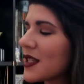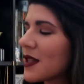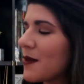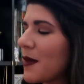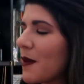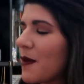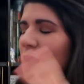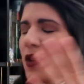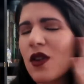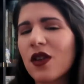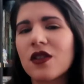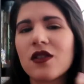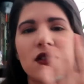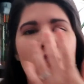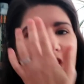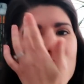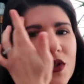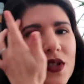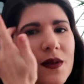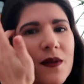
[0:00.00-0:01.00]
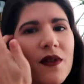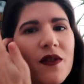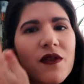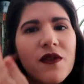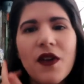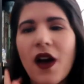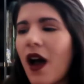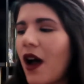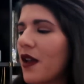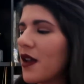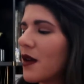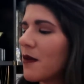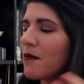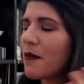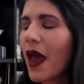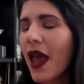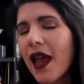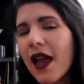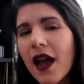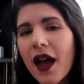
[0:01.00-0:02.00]
So maybe you can do some of your
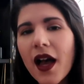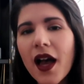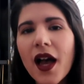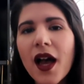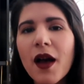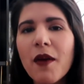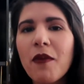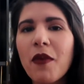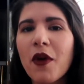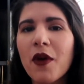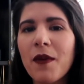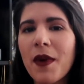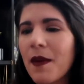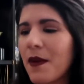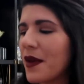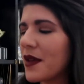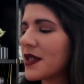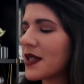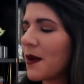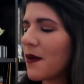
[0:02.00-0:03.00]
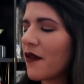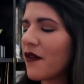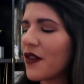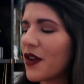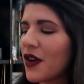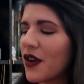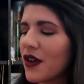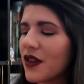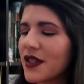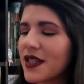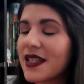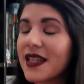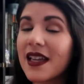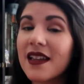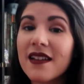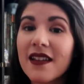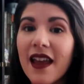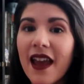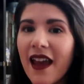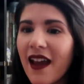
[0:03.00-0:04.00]
makeup or maybe some of your
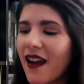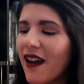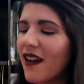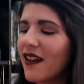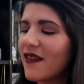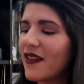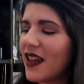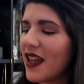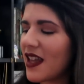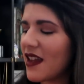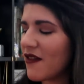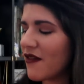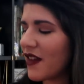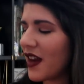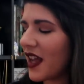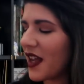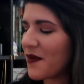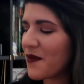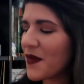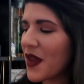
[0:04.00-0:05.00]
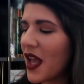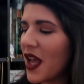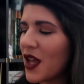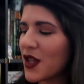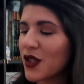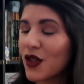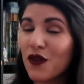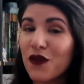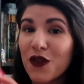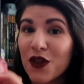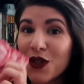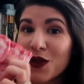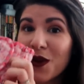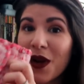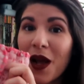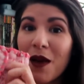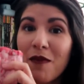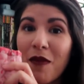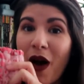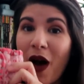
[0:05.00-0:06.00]
skincare in the evening. So the first one
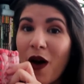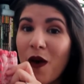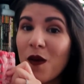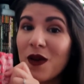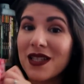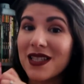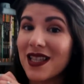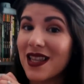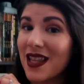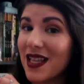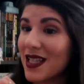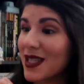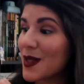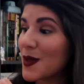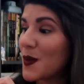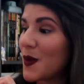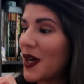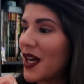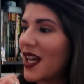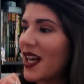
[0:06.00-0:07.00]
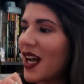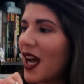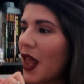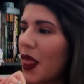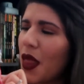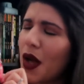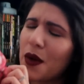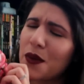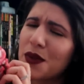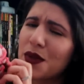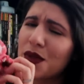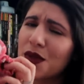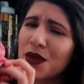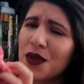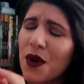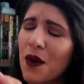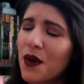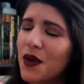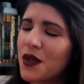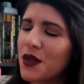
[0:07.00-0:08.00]
I bought was this one. I thought it was
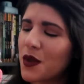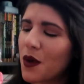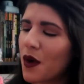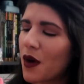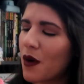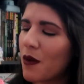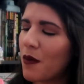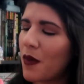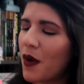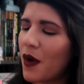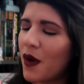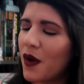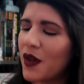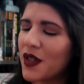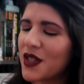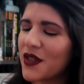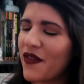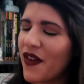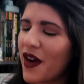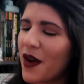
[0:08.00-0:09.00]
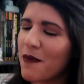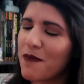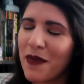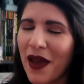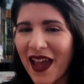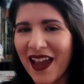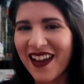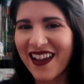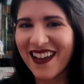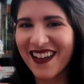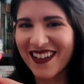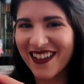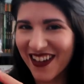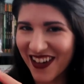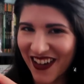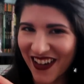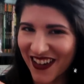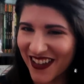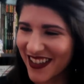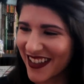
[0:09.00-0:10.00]
so adorable. It's very pink and
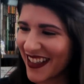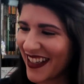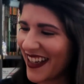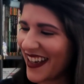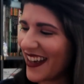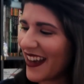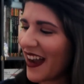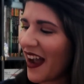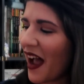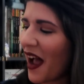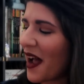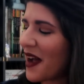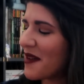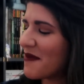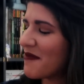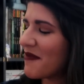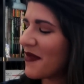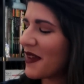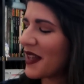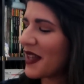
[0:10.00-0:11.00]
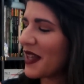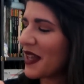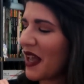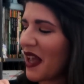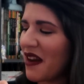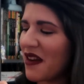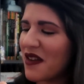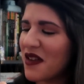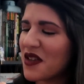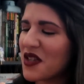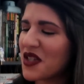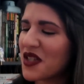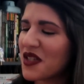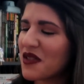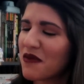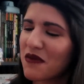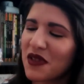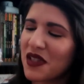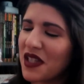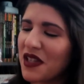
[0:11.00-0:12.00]
girly and it's just
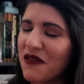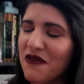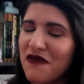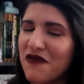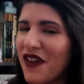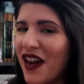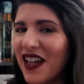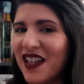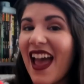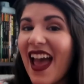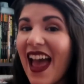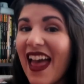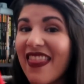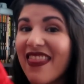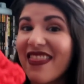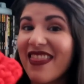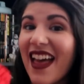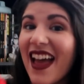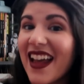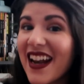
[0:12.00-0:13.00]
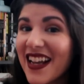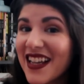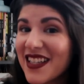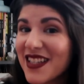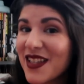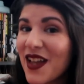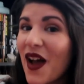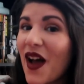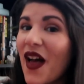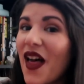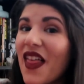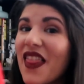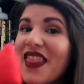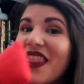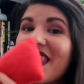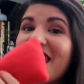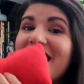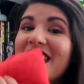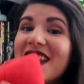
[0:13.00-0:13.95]
really fun. And then I saw